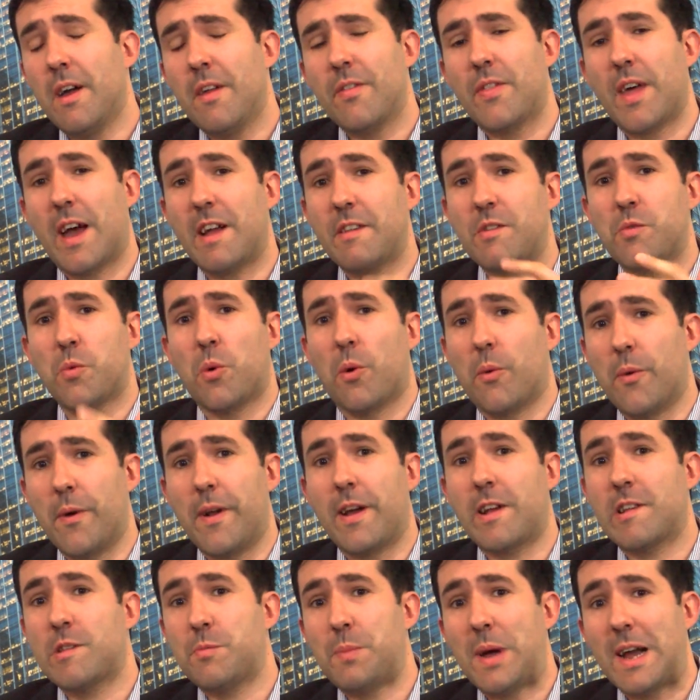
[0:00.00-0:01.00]
That's what we're
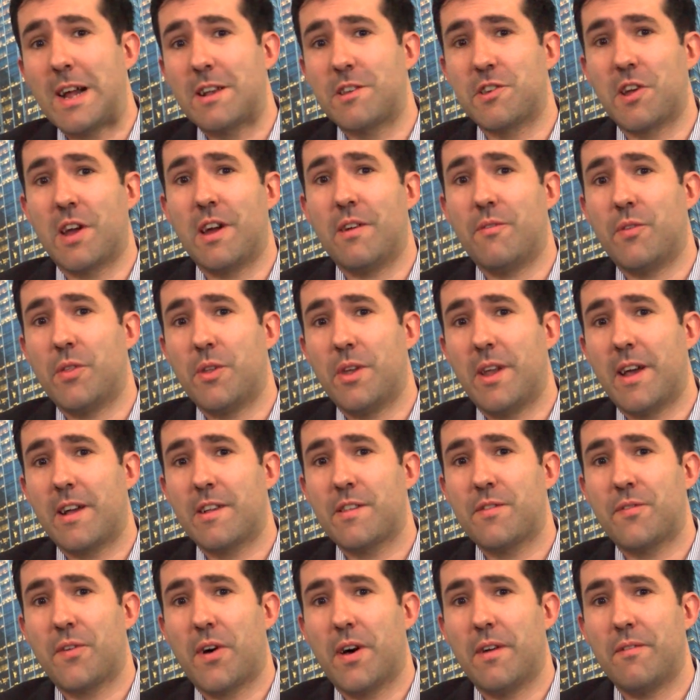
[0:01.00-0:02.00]
expecting over the
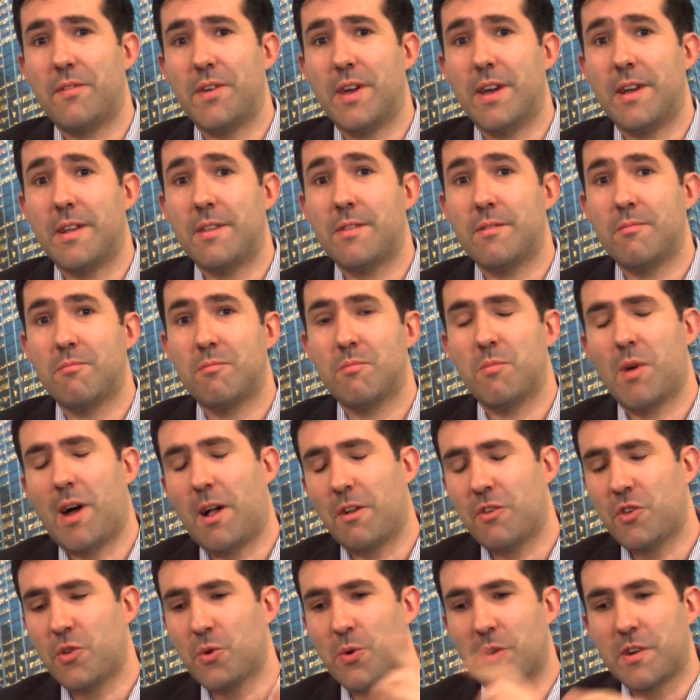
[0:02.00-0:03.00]
next 5 years. I'll
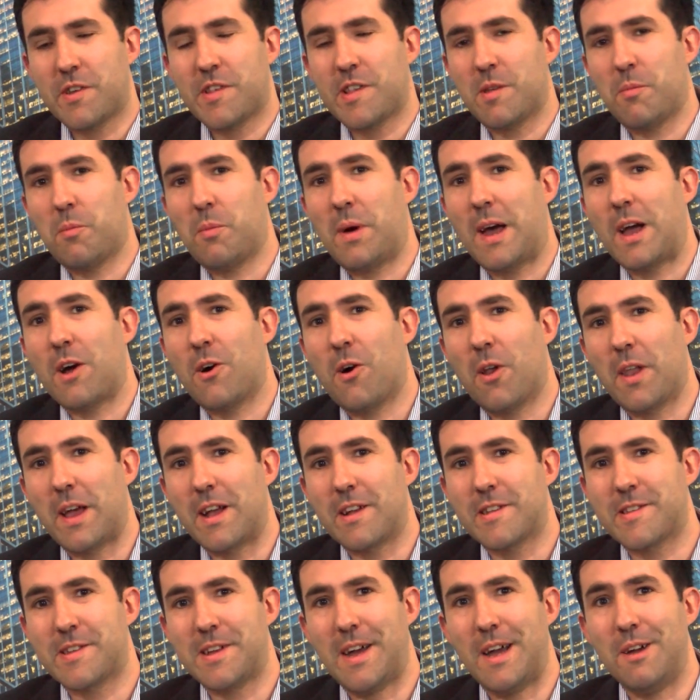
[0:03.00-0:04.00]
talk to some of my
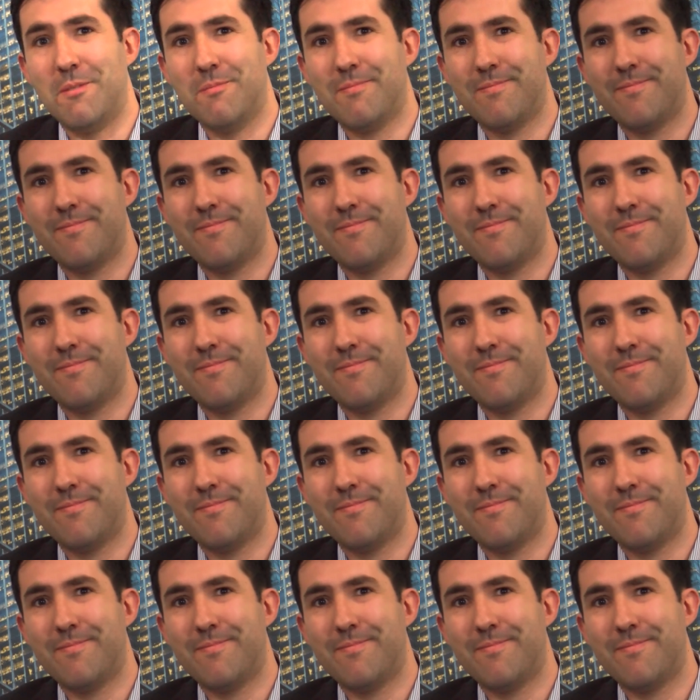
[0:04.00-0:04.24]
colleagues now.